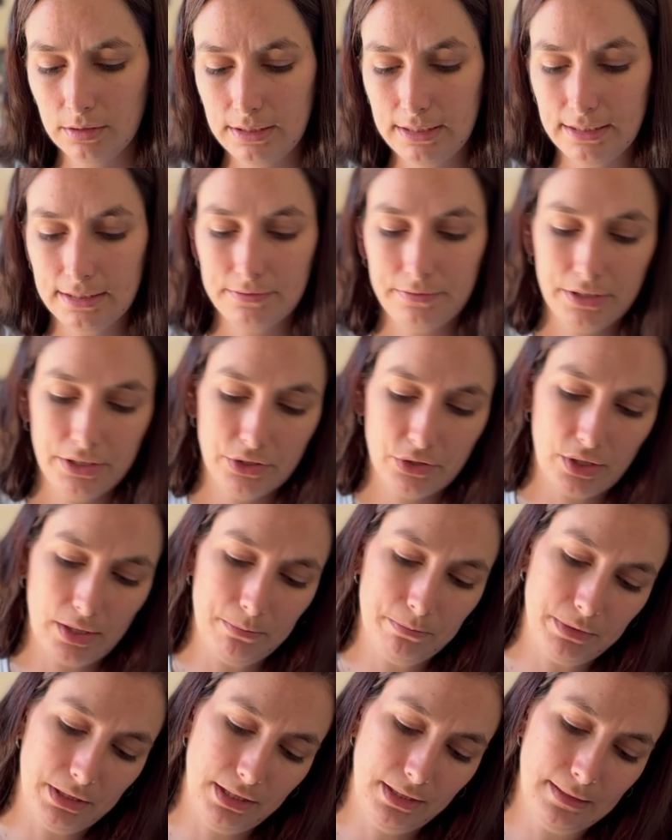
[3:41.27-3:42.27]
See, it's very
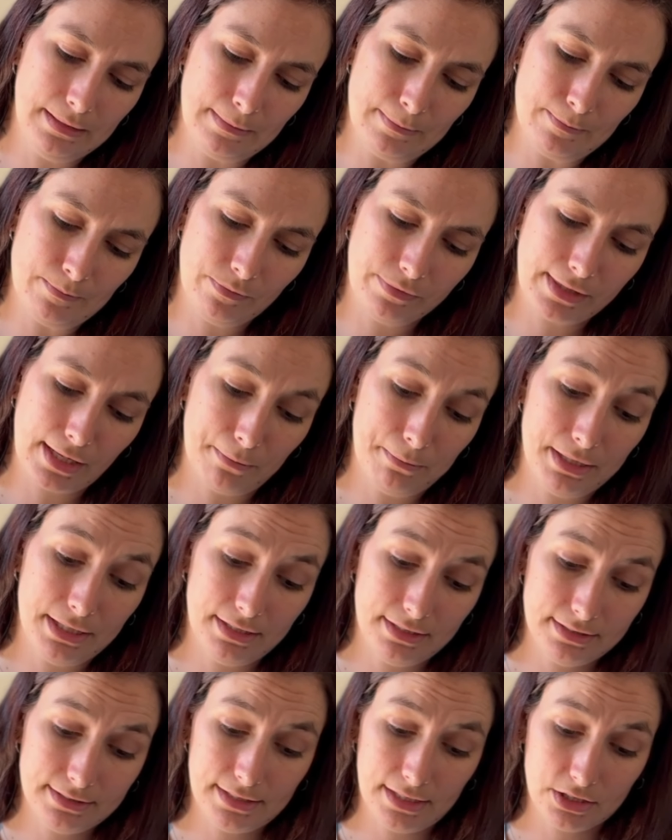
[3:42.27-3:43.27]
crumbly, but
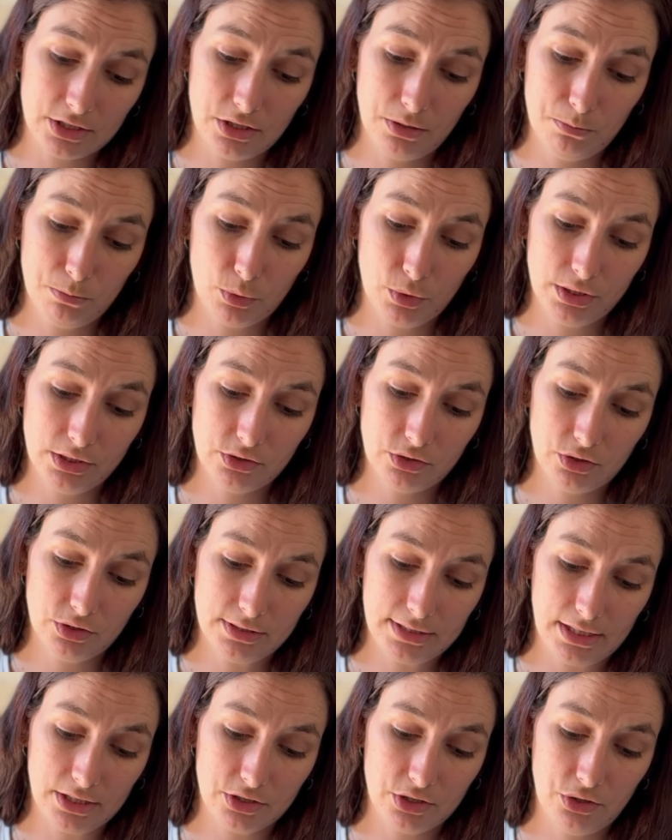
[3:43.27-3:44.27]
it is actually moist, so
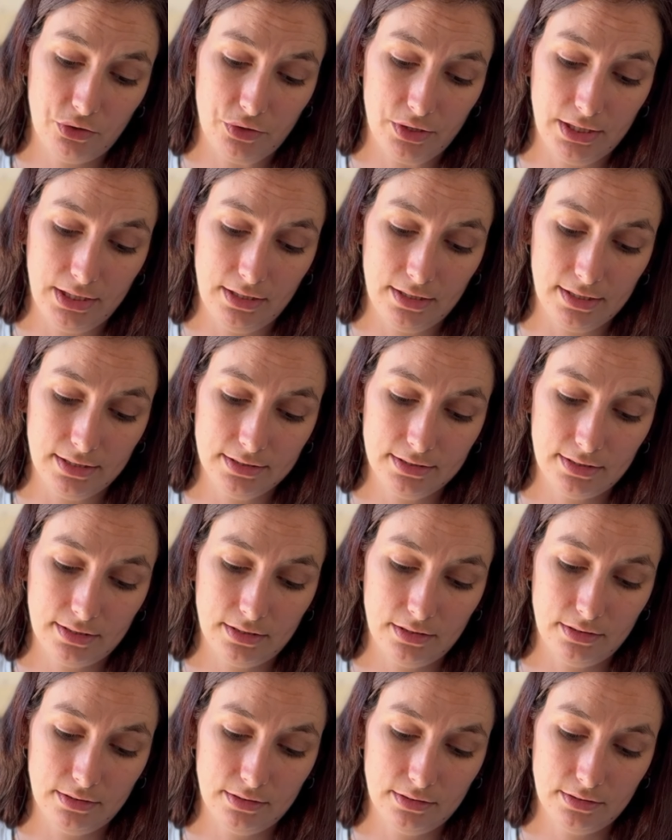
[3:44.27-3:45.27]
it's actually really nice.
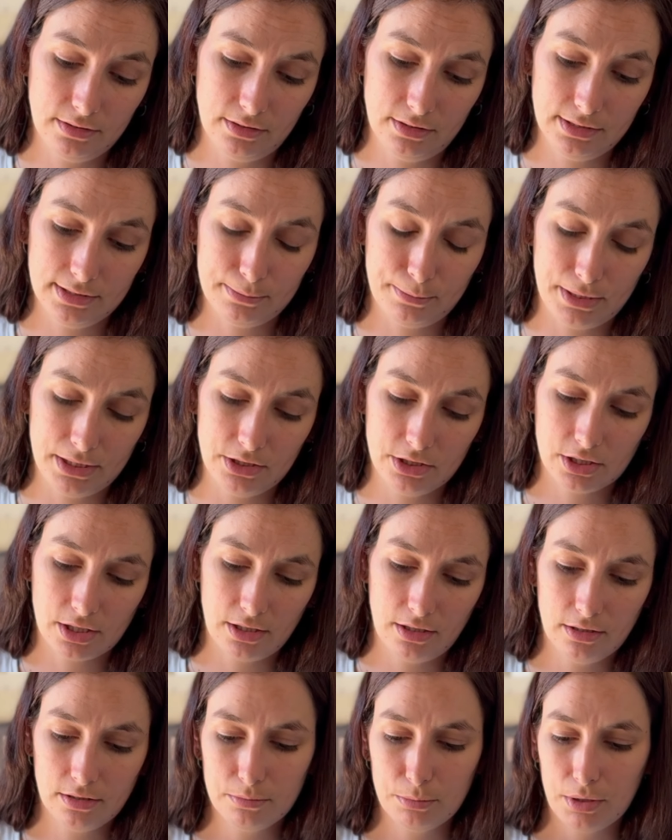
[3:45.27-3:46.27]
The sponge
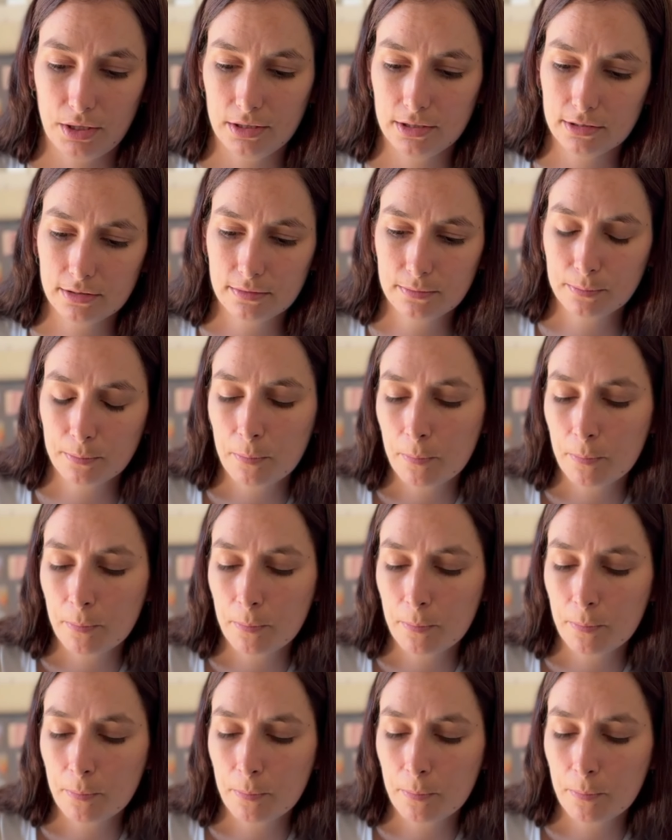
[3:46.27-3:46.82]
cake part.